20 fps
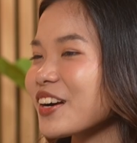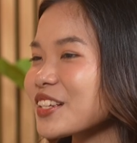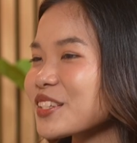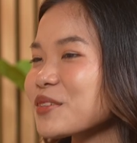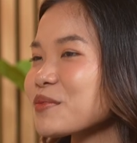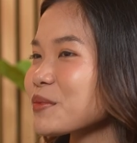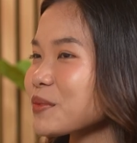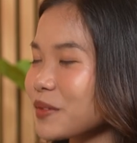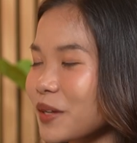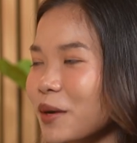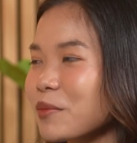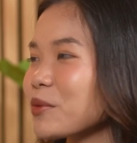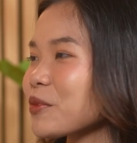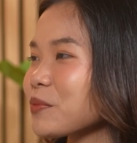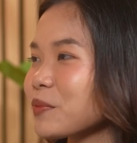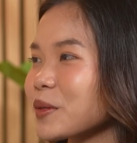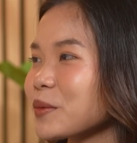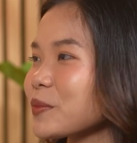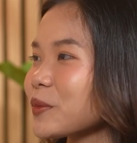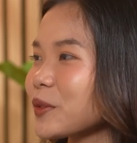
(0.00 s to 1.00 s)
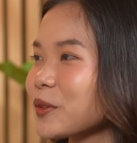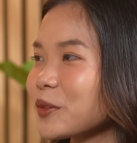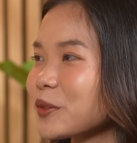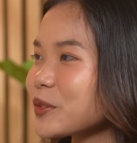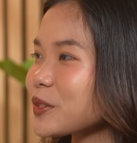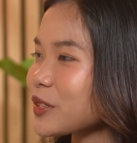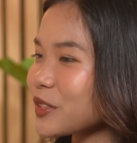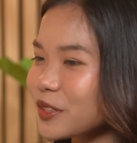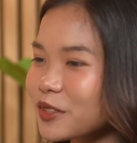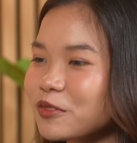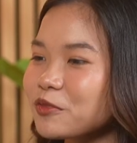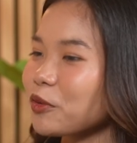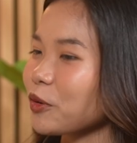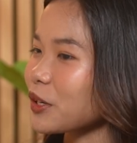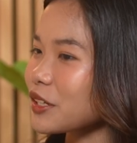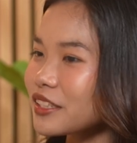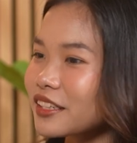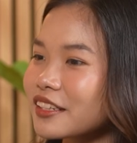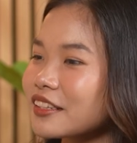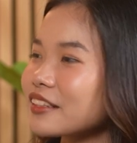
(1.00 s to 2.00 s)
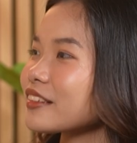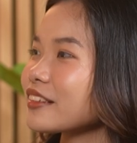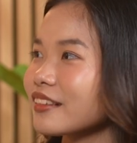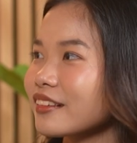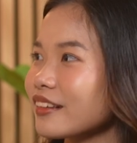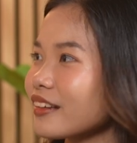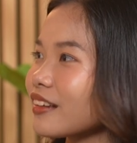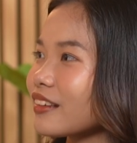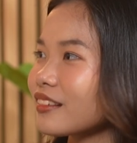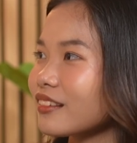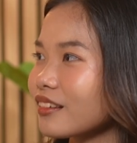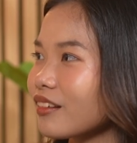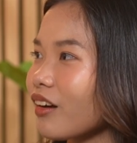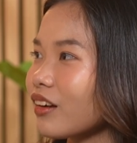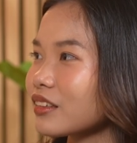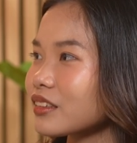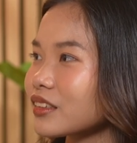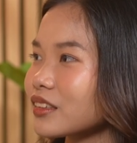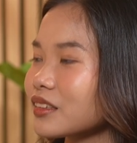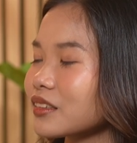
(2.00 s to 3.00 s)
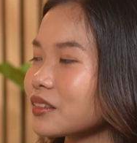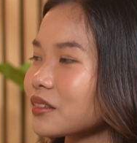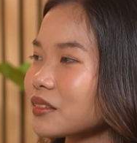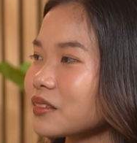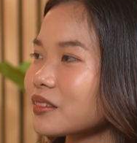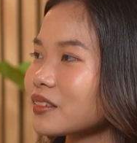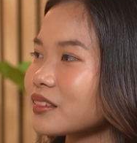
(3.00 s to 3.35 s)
some type of people who just force it onto you.